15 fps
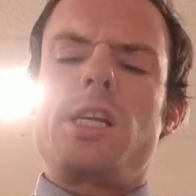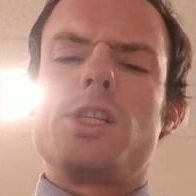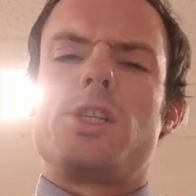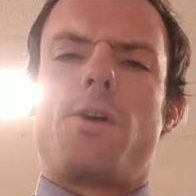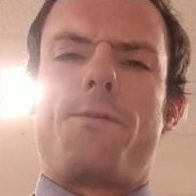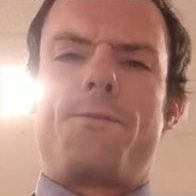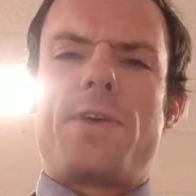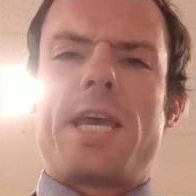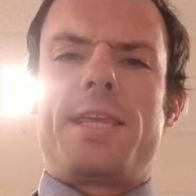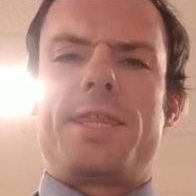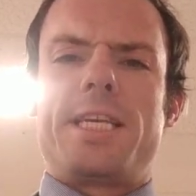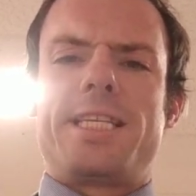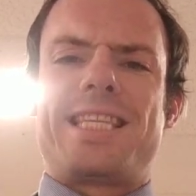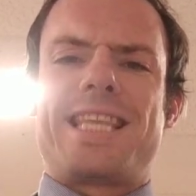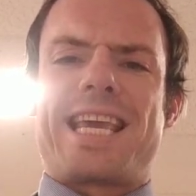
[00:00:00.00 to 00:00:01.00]
So faith
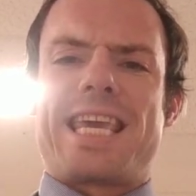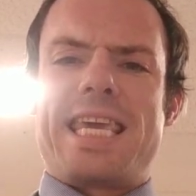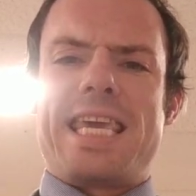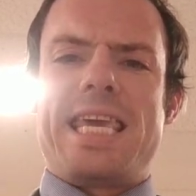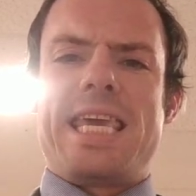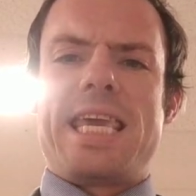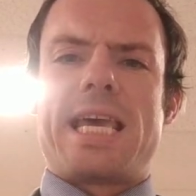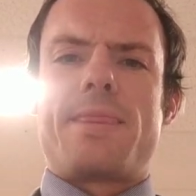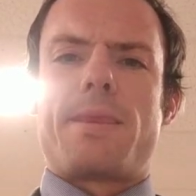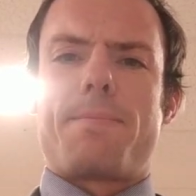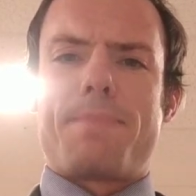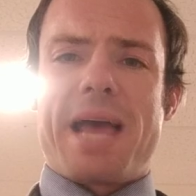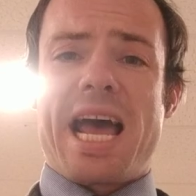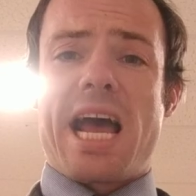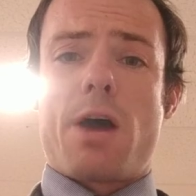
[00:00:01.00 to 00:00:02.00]
is the key and the
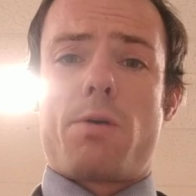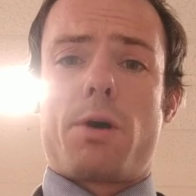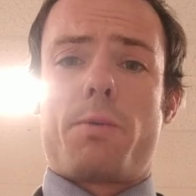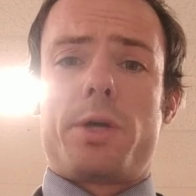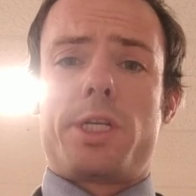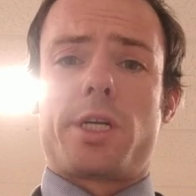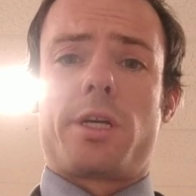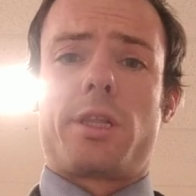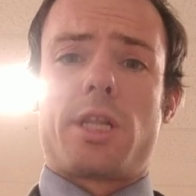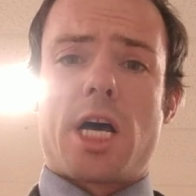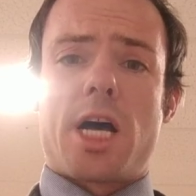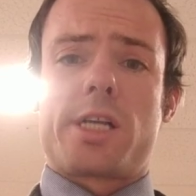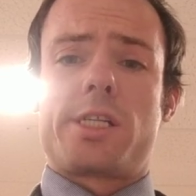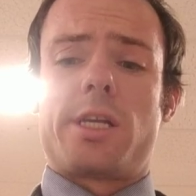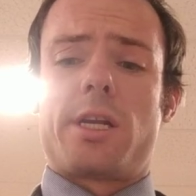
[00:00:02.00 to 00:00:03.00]
power which
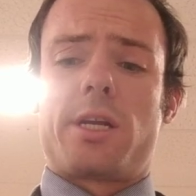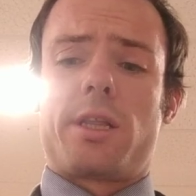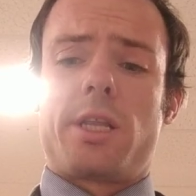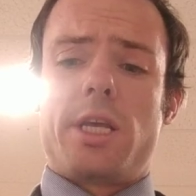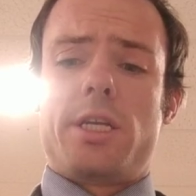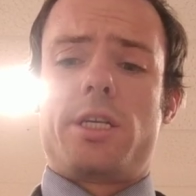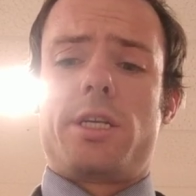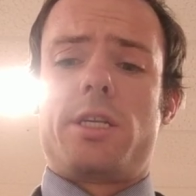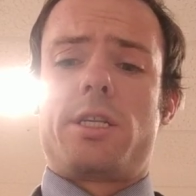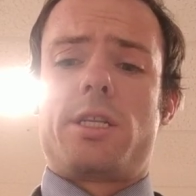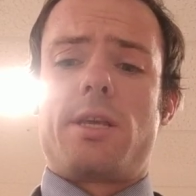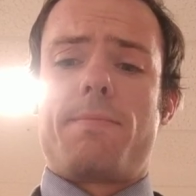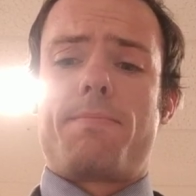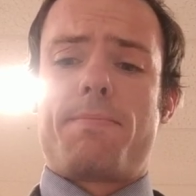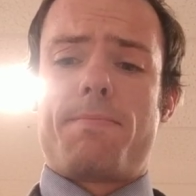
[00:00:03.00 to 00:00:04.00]
unlocks and unleashes
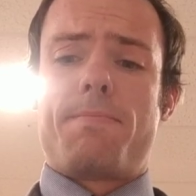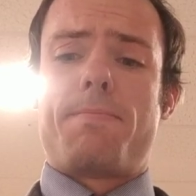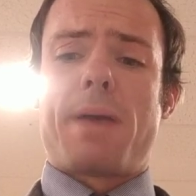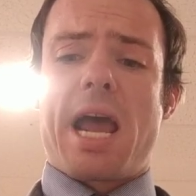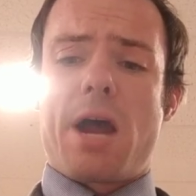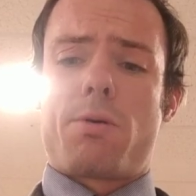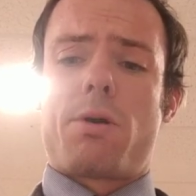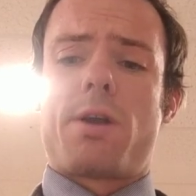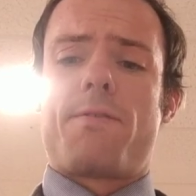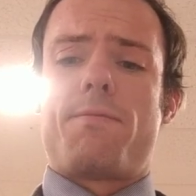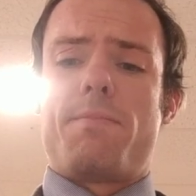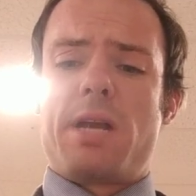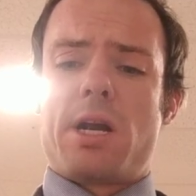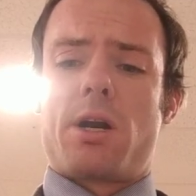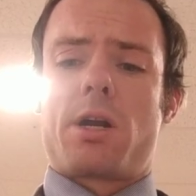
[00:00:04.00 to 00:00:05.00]
the power of
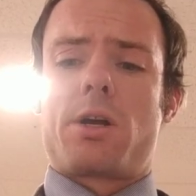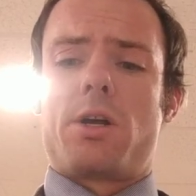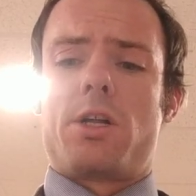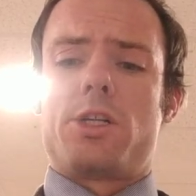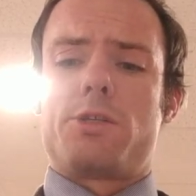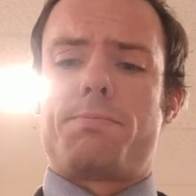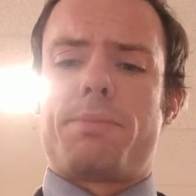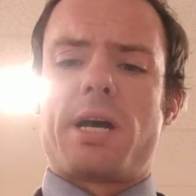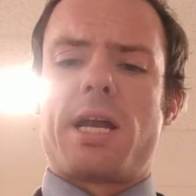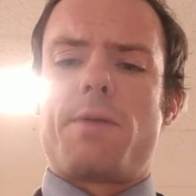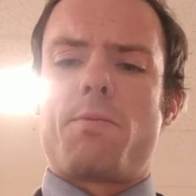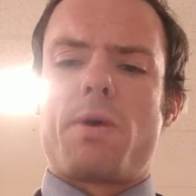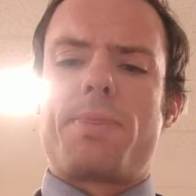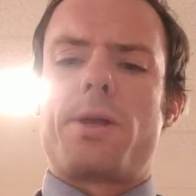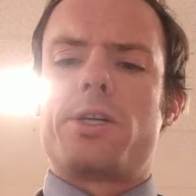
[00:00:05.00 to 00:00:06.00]
miracles. But
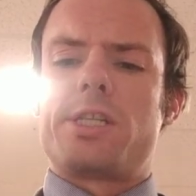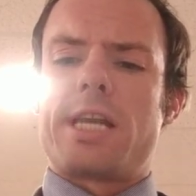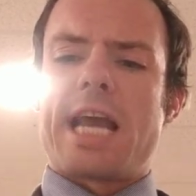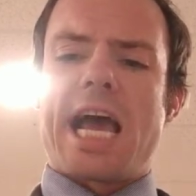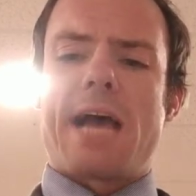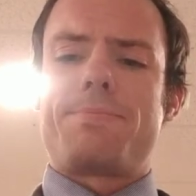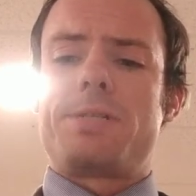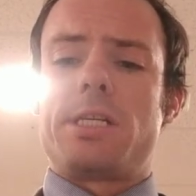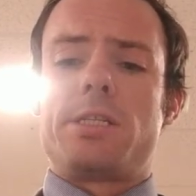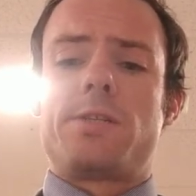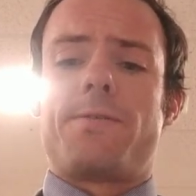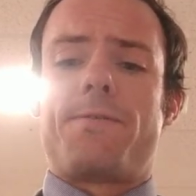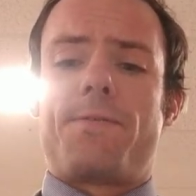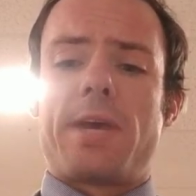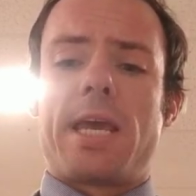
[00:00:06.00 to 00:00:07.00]
when there's an absence
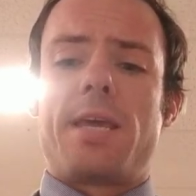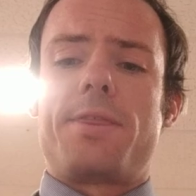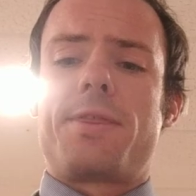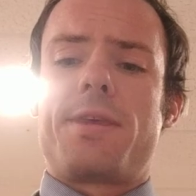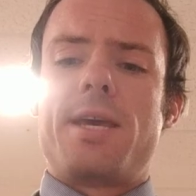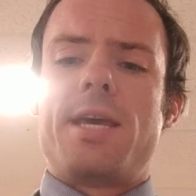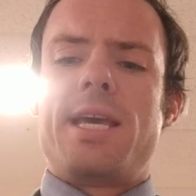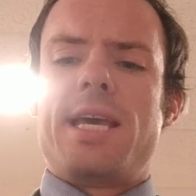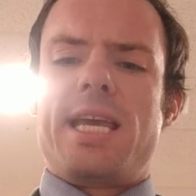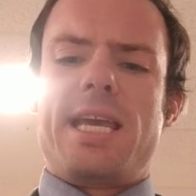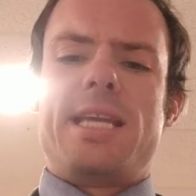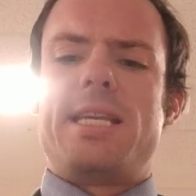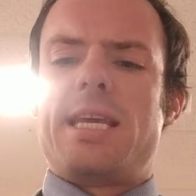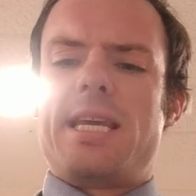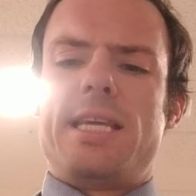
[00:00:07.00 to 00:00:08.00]
of faith,
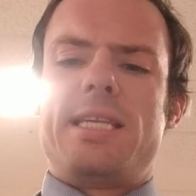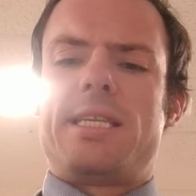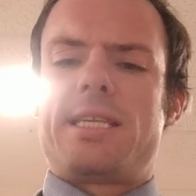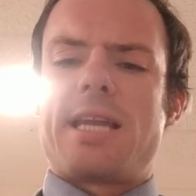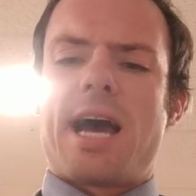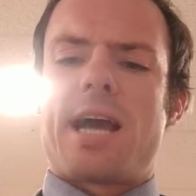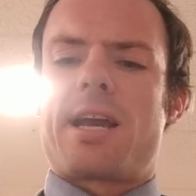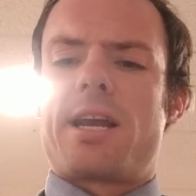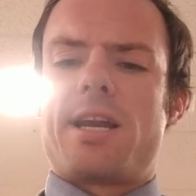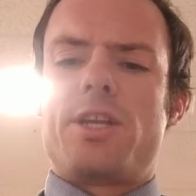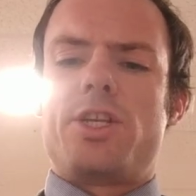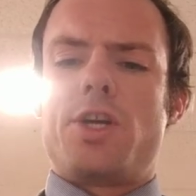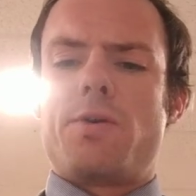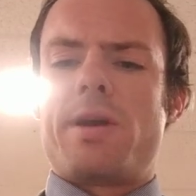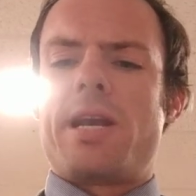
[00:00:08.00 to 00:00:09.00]
he's not going to
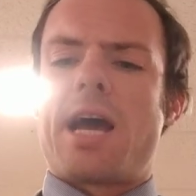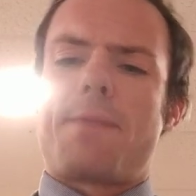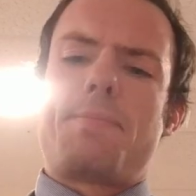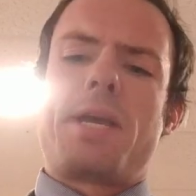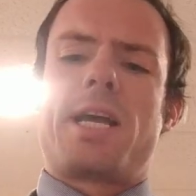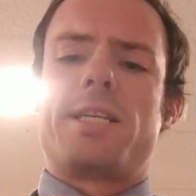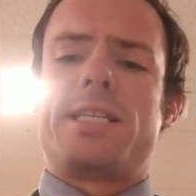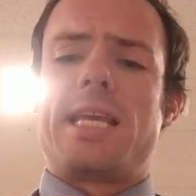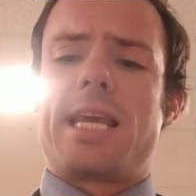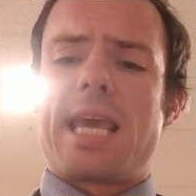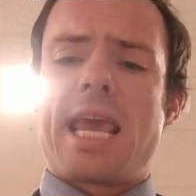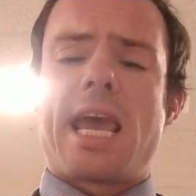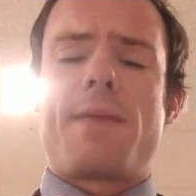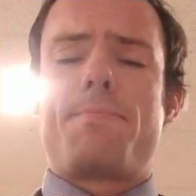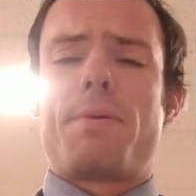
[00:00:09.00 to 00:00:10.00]
do it, not because he
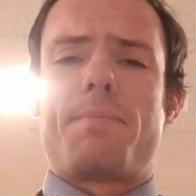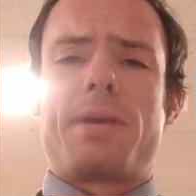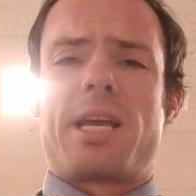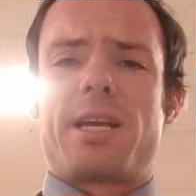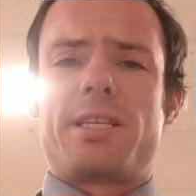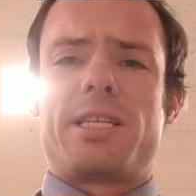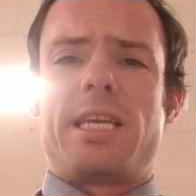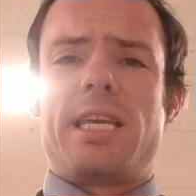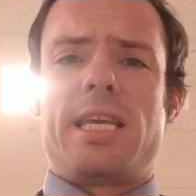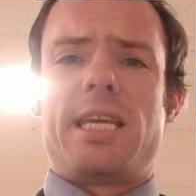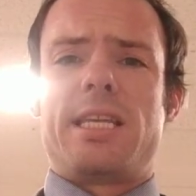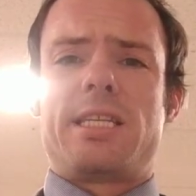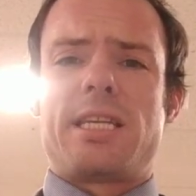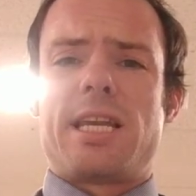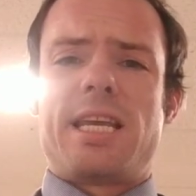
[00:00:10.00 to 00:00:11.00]
can't, but because
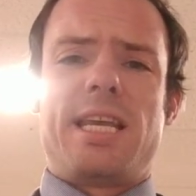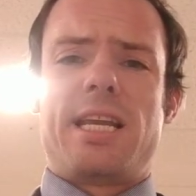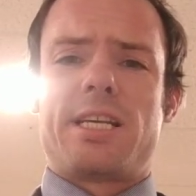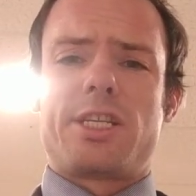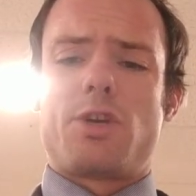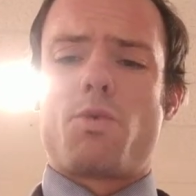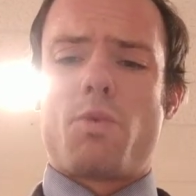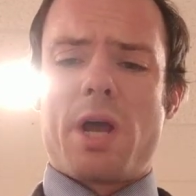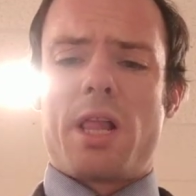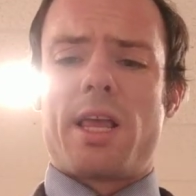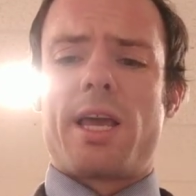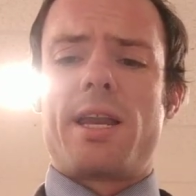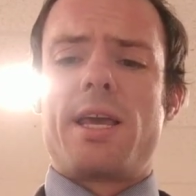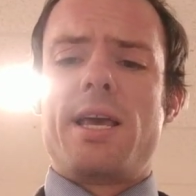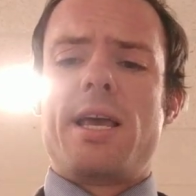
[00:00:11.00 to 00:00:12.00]
he doesn't will
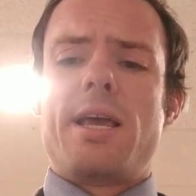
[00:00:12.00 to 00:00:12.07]
it.